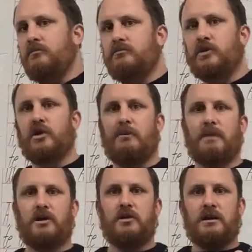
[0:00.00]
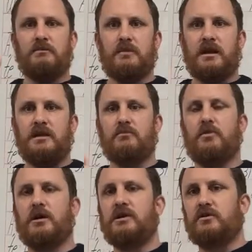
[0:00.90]
You're not manuhiri
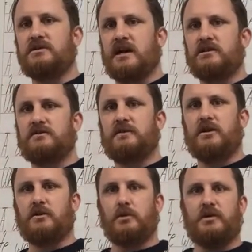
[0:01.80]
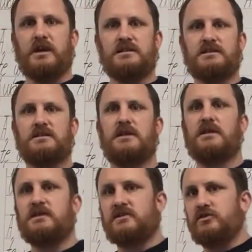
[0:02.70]
anymore, you're tangata whenua with us.
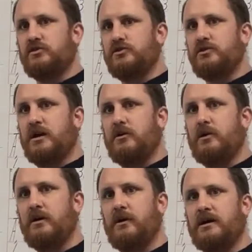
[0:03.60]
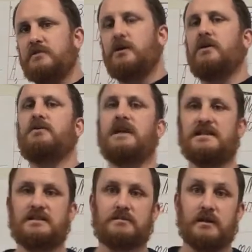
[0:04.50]
This is your tūranga waiwai as well.
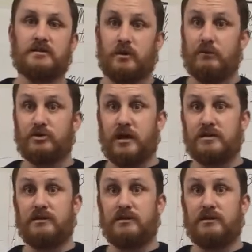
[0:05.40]
That's what I'm trying to